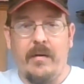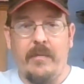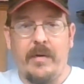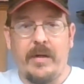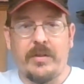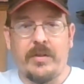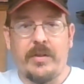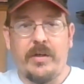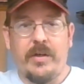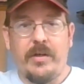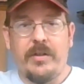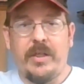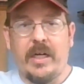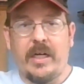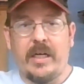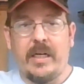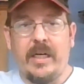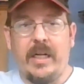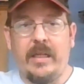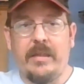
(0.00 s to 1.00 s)
make sure you're
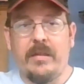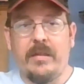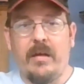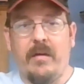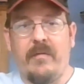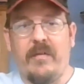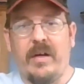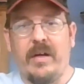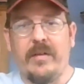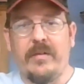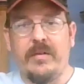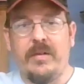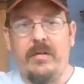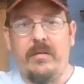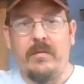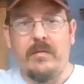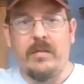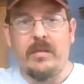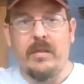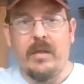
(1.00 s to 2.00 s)
checking that stuff out
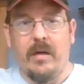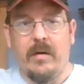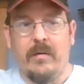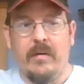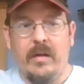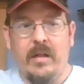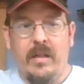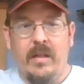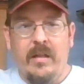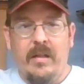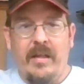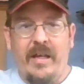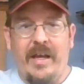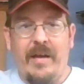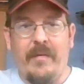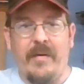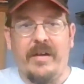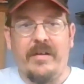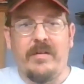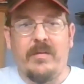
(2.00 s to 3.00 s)
too. So
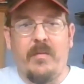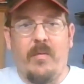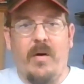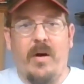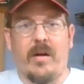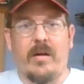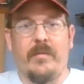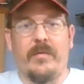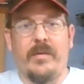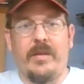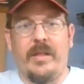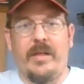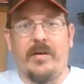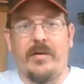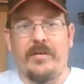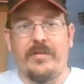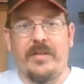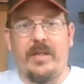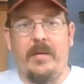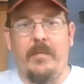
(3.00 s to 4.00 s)
anyways, welcome to the
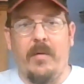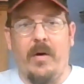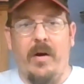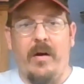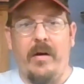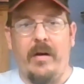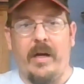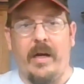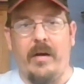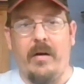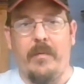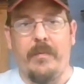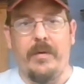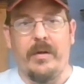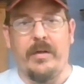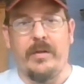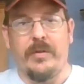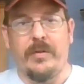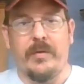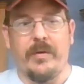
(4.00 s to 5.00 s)
RC barn. I hope
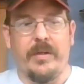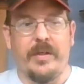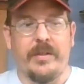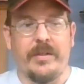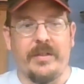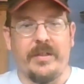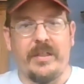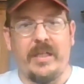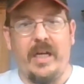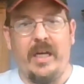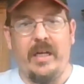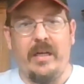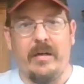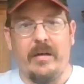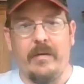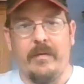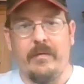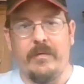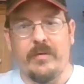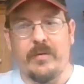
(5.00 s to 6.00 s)
you enjoy your stay
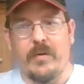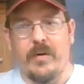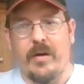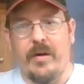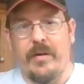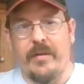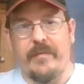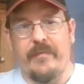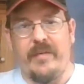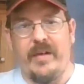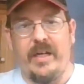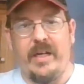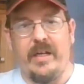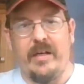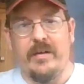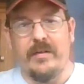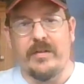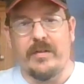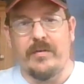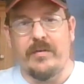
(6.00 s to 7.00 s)
and enjoy all the
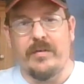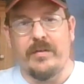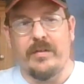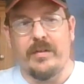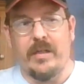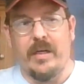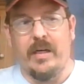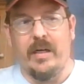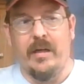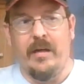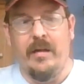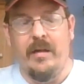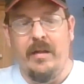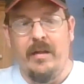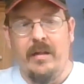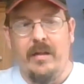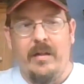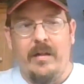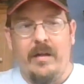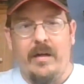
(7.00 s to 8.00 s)
videos, or just
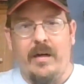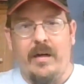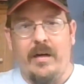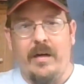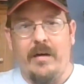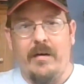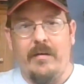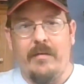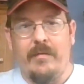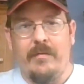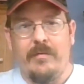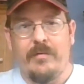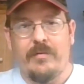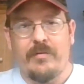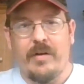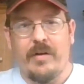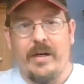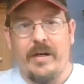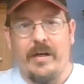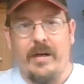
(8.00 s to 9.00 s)

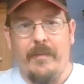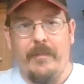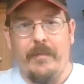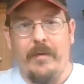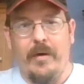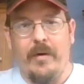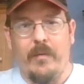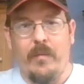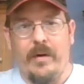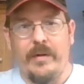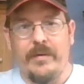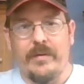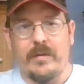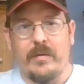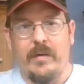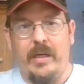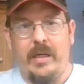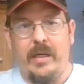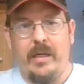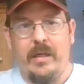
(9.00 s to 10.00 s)
try to upload once a
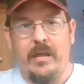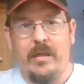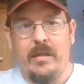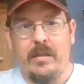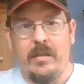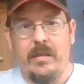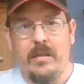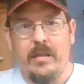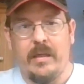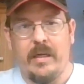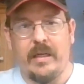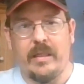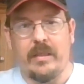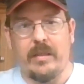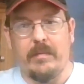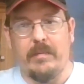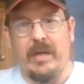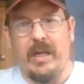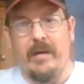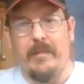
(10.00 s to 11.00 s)
week at
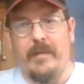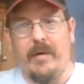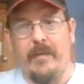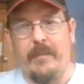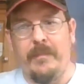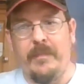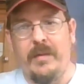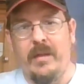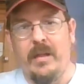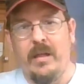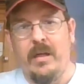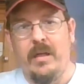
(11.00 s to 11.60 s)
the minimum.